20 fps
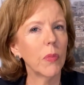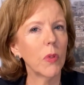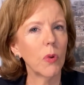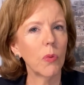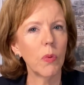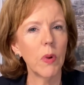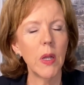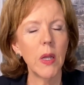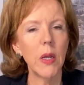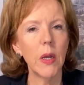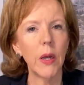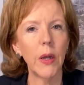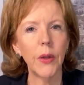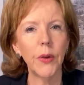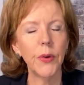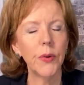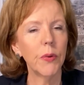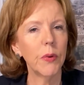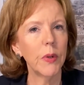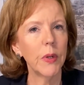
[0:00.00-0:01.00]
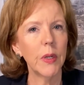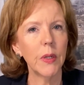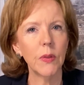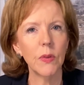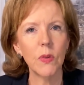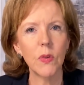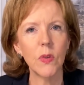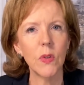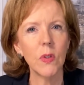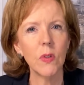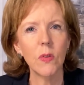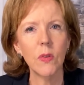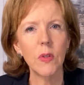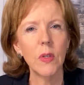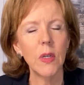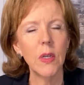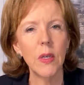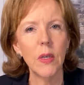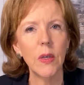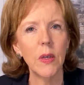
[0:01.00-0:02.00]

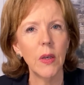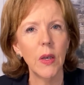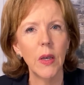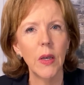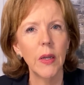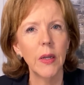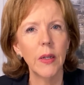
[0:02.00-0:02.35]
360